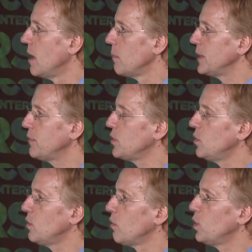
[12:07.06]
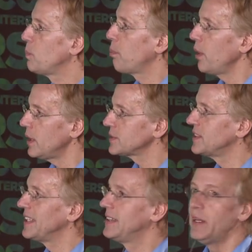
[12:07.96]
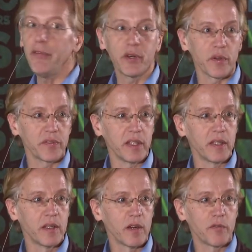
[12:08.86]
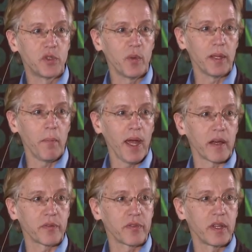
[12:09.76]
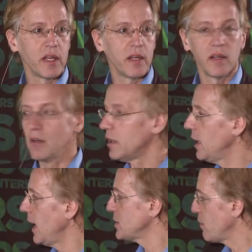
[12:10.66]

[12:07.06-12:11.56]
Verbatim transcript: but if you would plot the difficulty of doing math as a